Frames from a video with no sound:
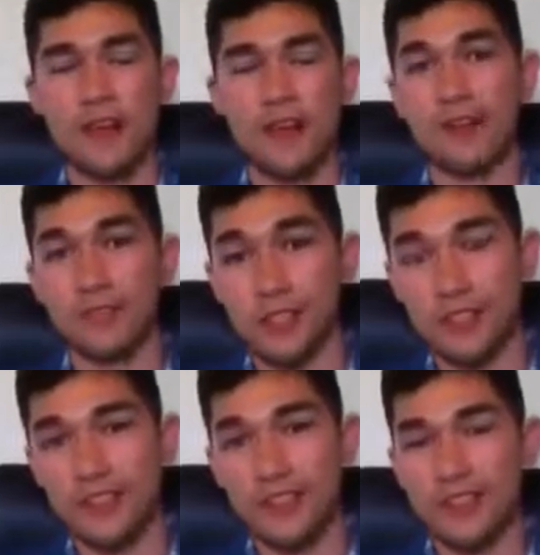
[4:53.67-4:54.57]
good.
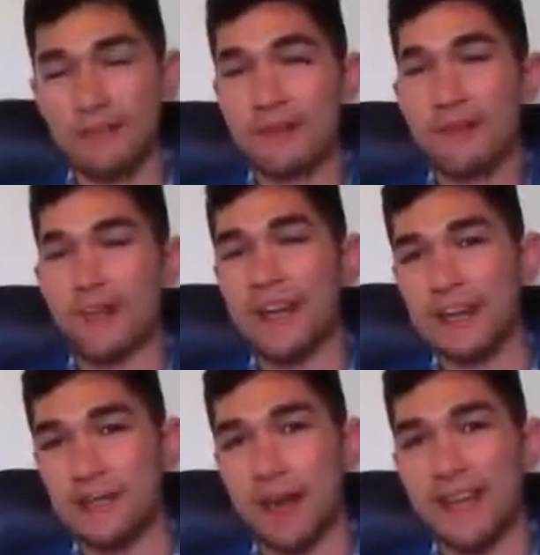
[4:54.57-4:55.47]
Because some people land on these
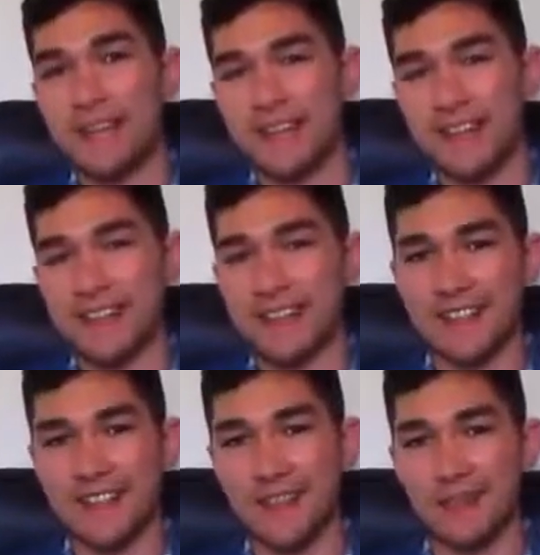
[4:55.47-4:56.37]
pages and they think it's kind of
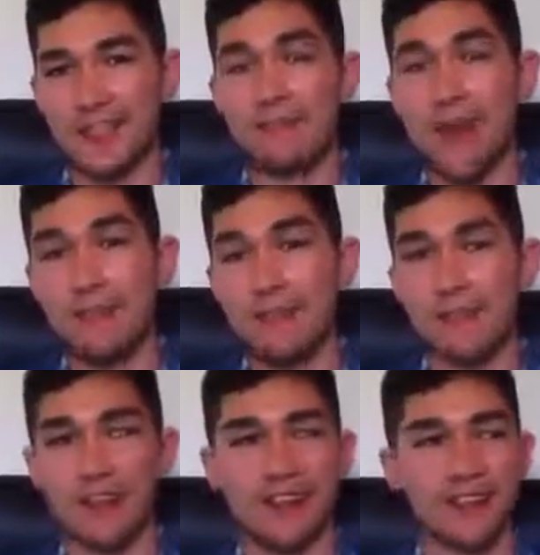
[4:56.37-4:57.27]
spammy or
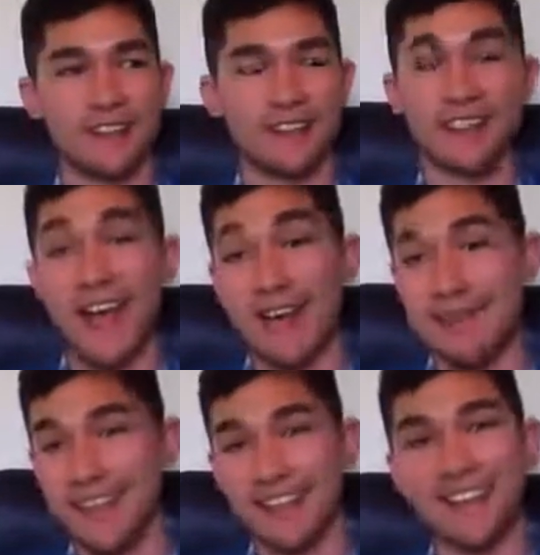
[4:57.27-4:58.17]
kind of scammy, I
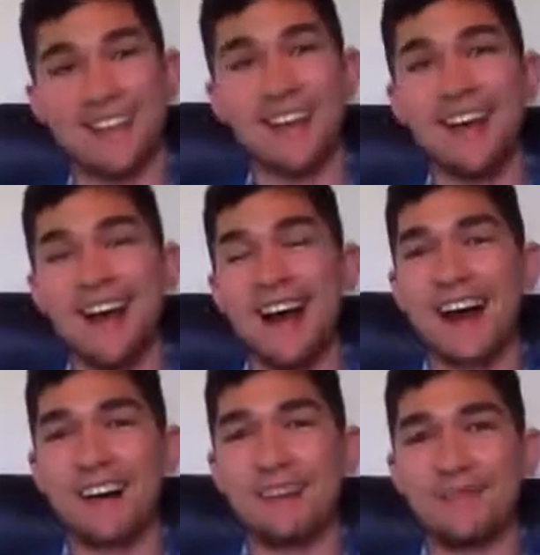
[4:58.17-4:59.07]
guess.
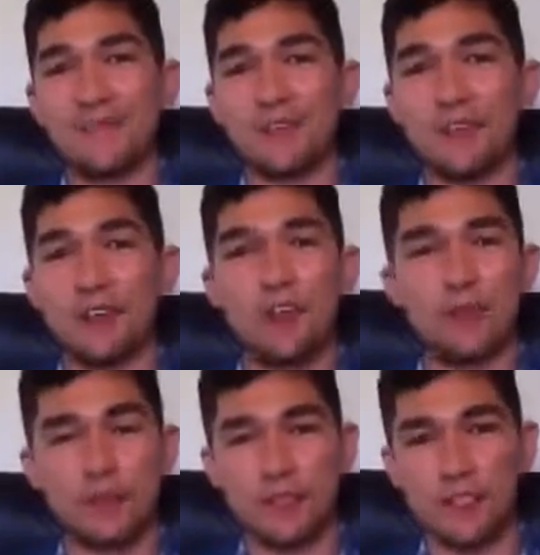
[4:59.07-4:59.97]
So if you can
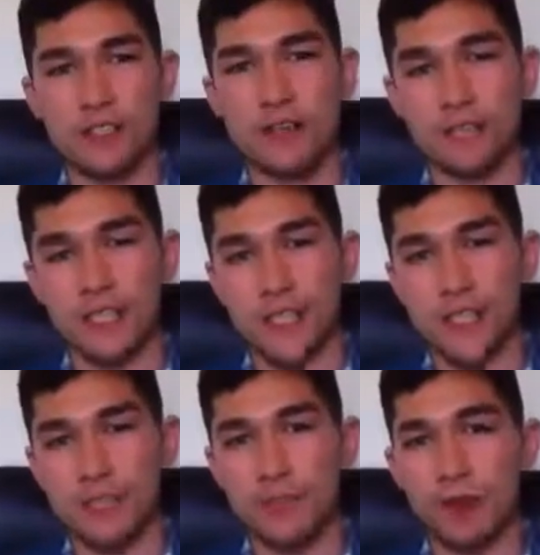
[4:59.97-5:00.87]
present yourself as an
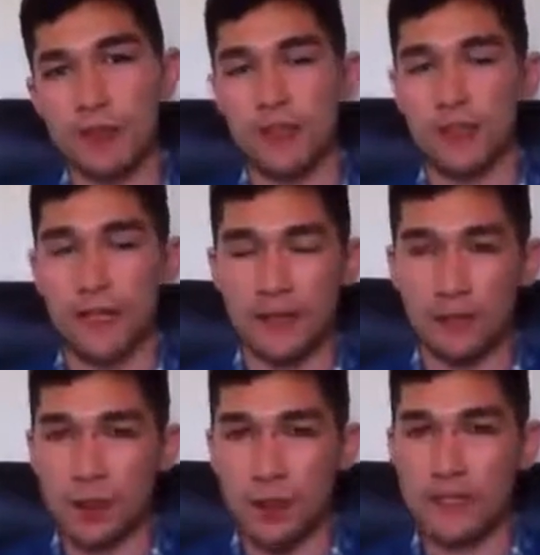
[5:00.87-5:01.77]
expert, you're going to make
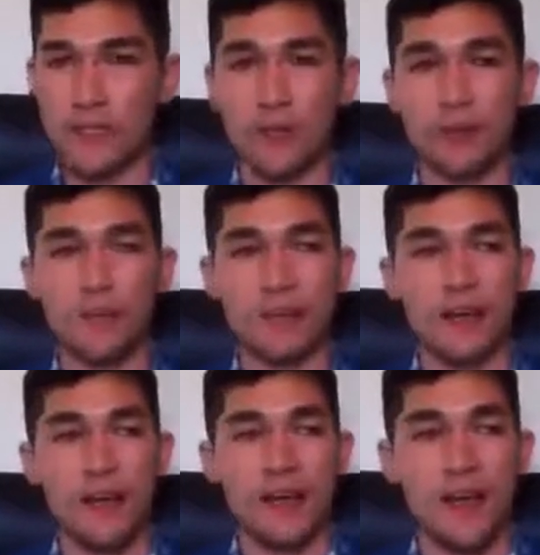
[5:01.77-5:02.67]
more sales,
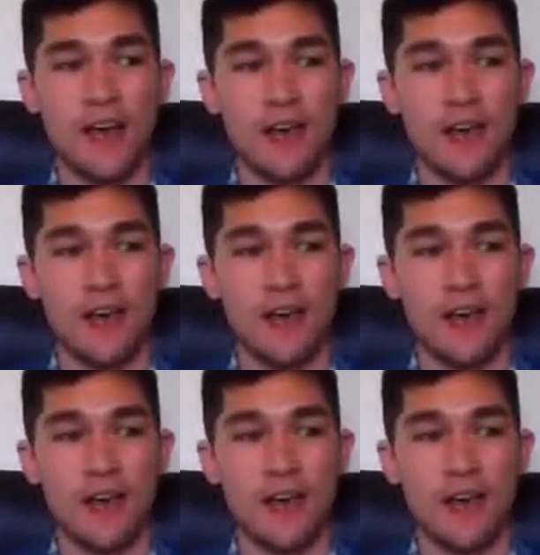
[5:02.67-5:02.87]
and